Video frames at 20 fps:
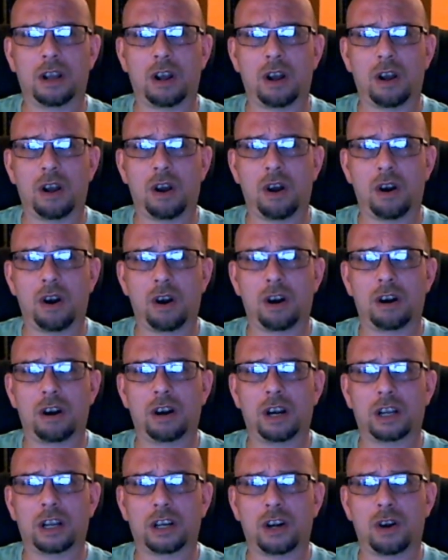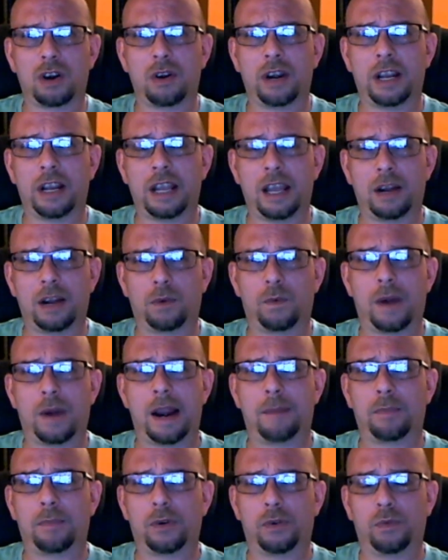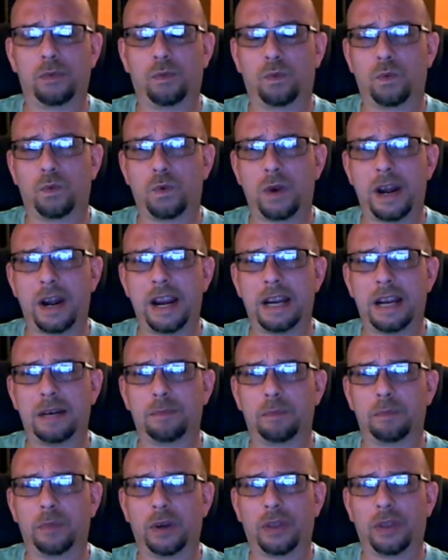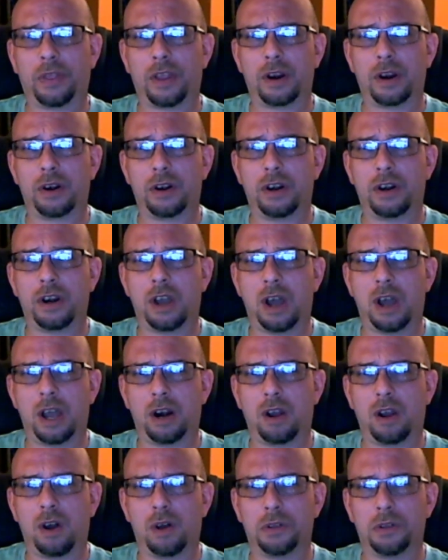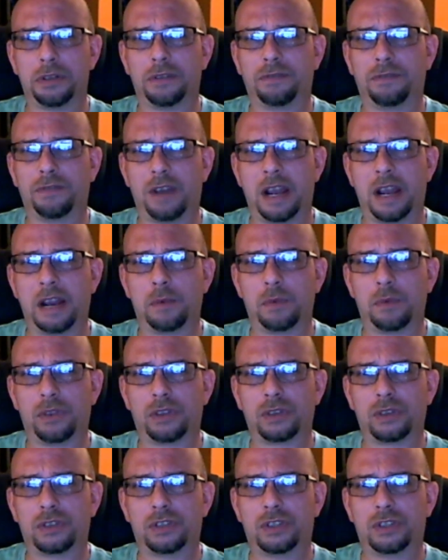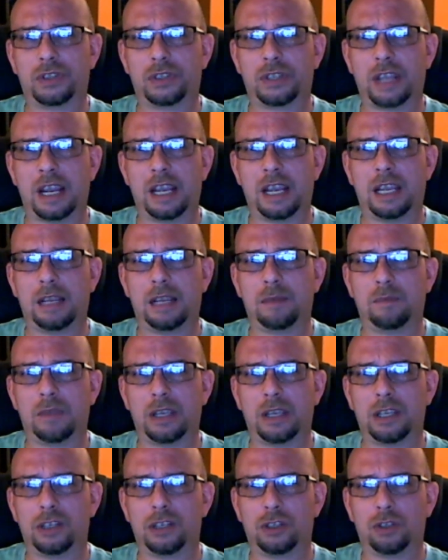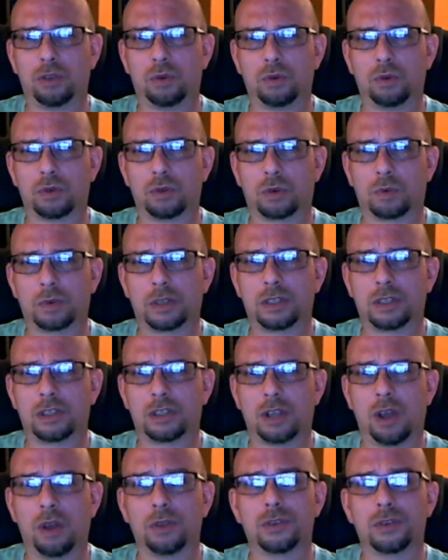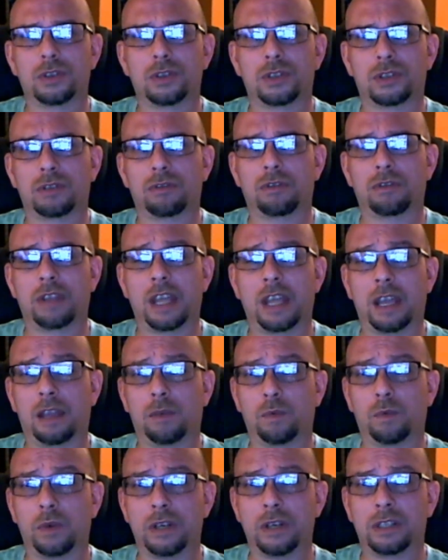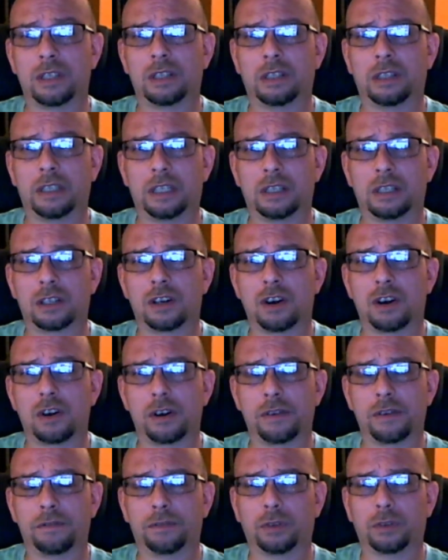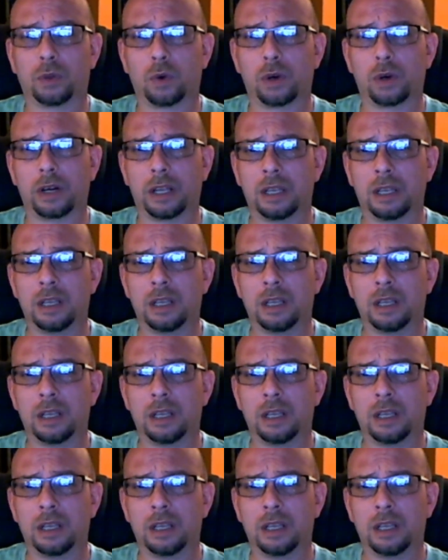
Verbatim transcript: are occurring at a rapid rate, but they're not all defined with the same issues or results that recently occurred in Florida.